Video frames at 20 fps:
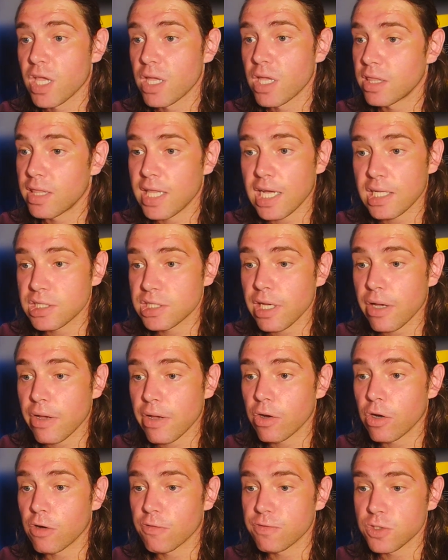That's
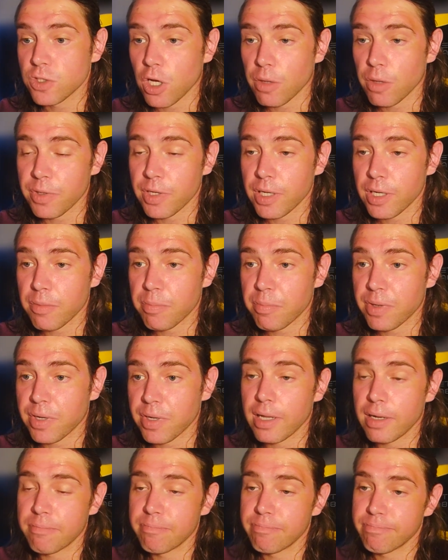going off topic,
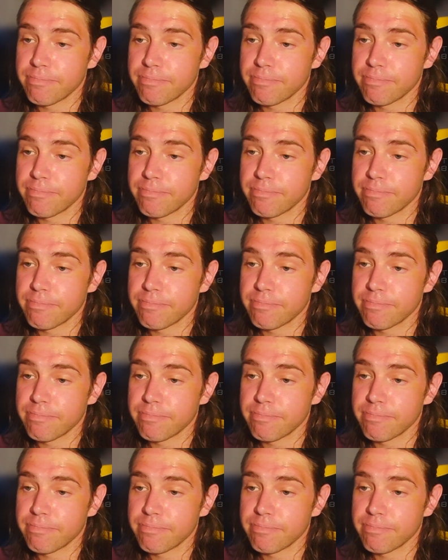but